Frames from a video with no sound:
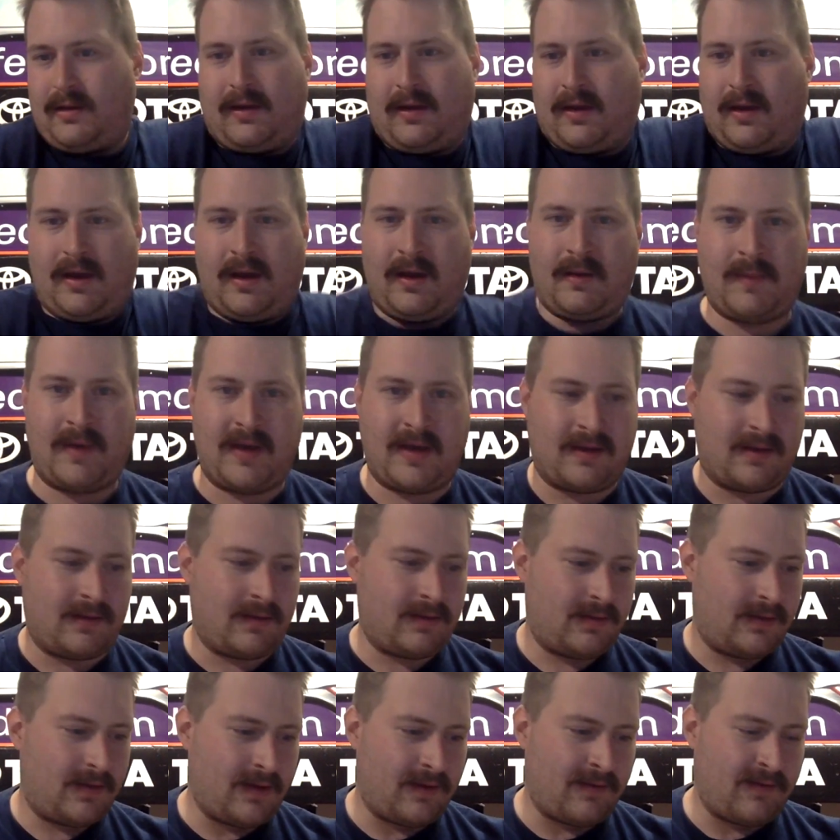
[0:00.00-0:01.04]
I mean,
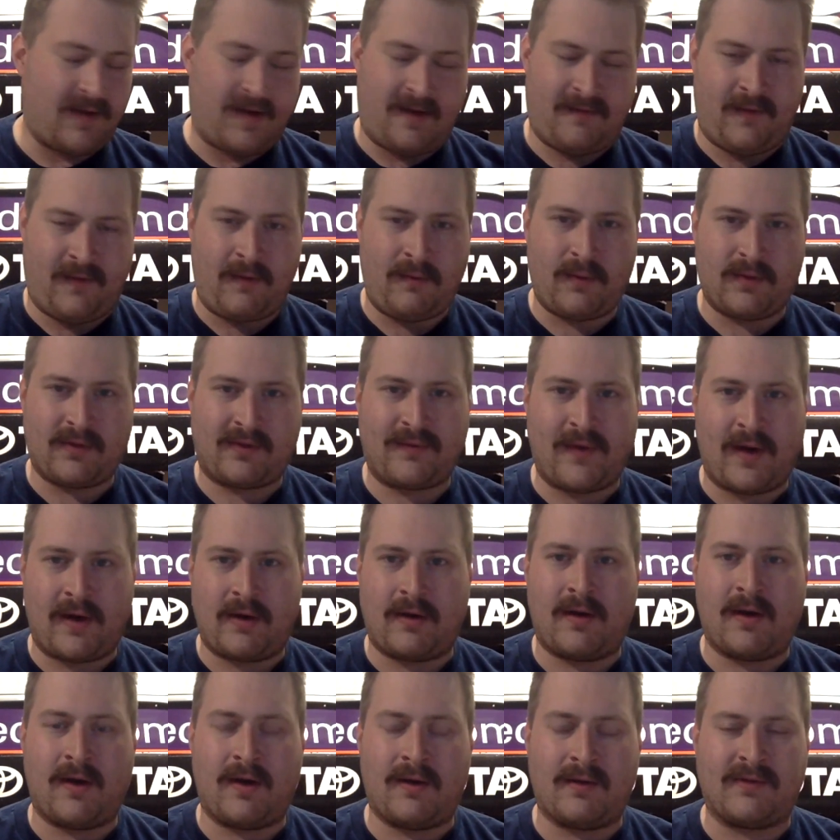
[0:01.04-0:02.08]
if everyone's firing
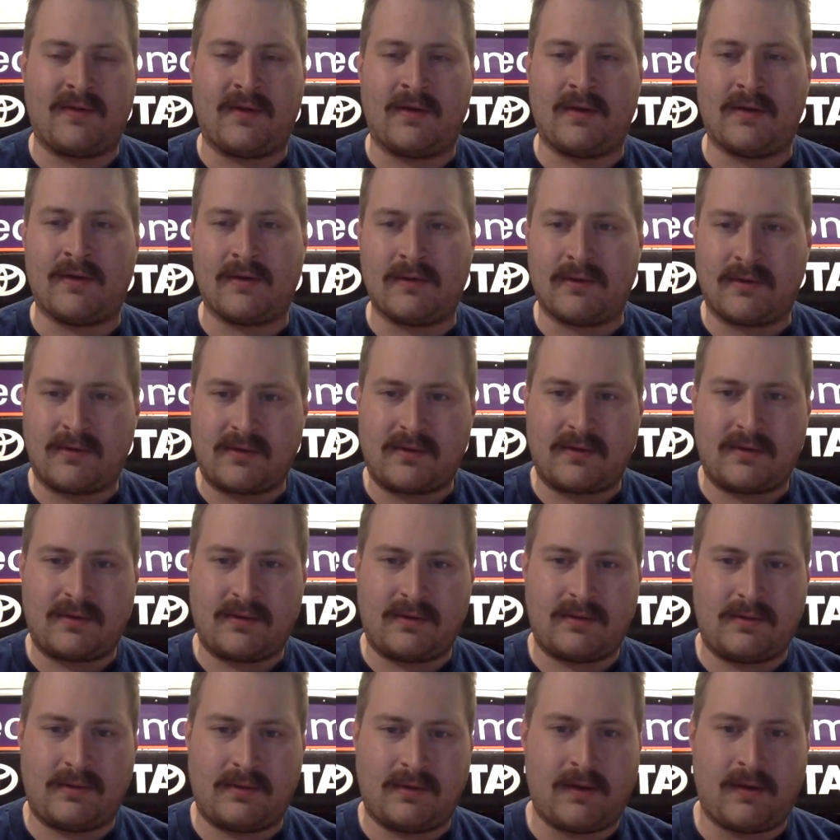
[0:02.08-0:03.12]
on all cylinders,
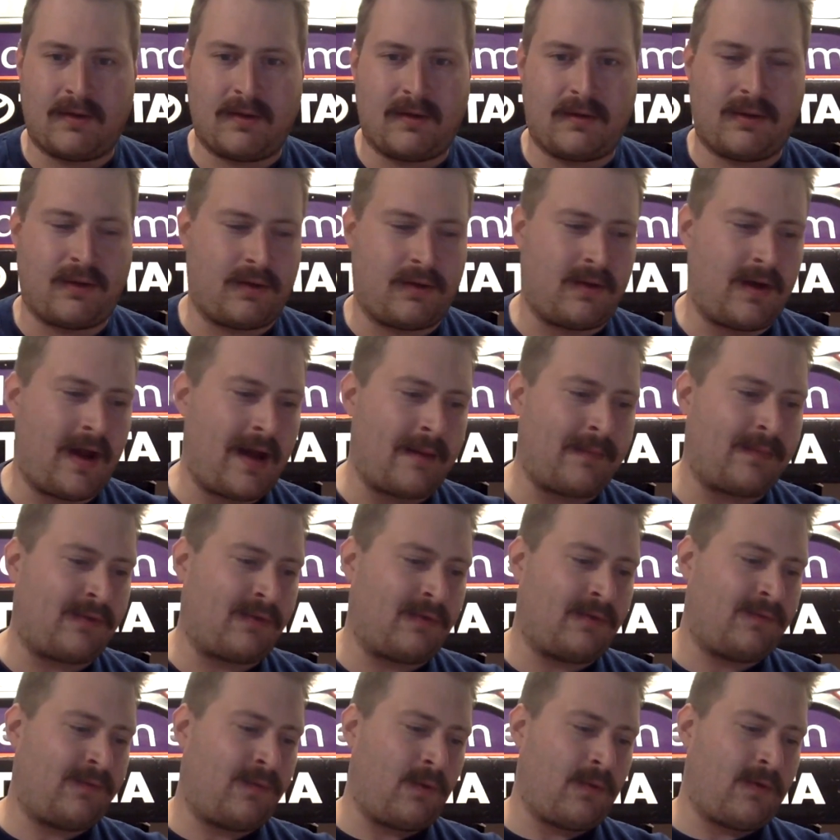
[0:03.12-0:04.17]
they're an
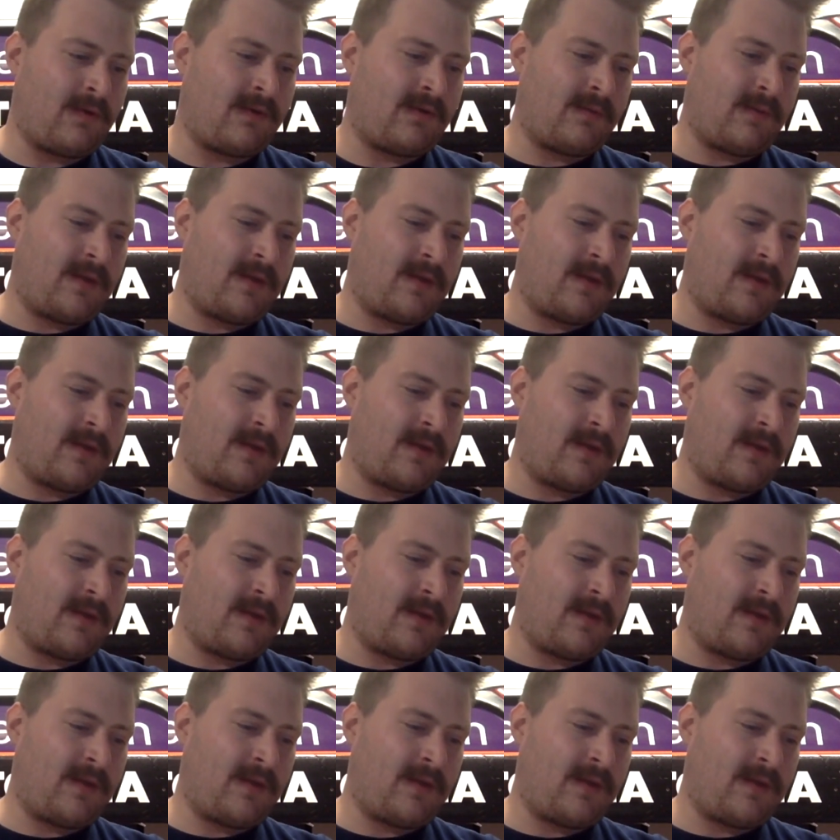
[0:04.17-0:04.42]
absolute force.